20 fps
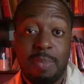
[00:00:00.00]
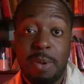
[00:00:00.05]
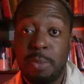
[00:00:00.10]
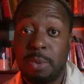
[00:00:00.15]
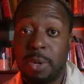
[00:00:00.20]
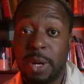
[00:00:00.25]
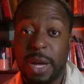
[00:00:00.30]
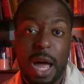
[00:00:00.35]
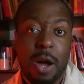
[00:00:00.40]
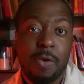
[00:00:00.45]

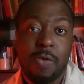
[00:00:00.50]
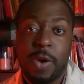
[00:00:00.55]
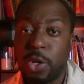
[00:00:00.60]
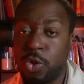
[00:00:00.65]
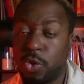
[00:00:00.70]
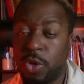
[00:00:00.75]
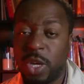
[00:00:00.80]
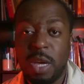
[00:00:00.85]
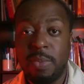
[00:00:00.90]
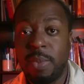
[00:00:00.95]
People are like, I'll
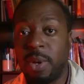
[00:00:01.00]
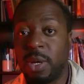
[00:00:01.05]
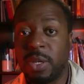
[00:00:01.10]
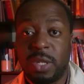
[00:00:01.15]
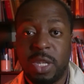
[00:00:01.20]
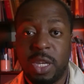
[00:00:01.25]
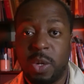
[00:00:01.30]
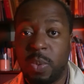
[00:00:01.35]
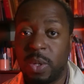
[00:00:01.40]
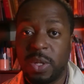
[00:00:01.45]
write your email
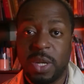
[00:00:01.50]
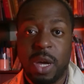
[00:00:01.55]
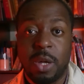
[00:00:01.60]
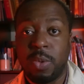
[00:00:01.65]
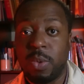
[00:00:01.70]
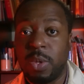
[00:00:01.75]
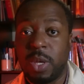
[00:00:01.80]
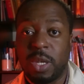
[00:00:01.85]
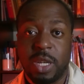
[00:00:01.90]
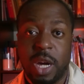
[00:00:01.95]
sequence. I'll
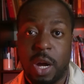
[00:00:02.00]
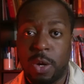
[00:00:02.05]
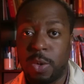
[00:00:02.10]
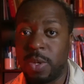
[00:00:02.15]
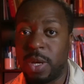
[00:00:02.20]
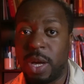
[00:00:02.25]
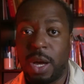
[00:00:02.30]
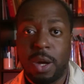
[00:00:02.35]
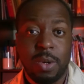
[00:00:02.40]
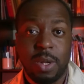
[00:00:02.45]
do this, I'll
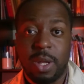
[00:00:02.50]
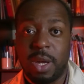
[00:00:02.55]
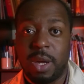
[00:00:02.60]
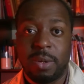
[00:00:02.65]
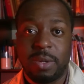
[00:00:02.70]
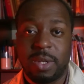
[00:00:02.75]
do that, I'll do that.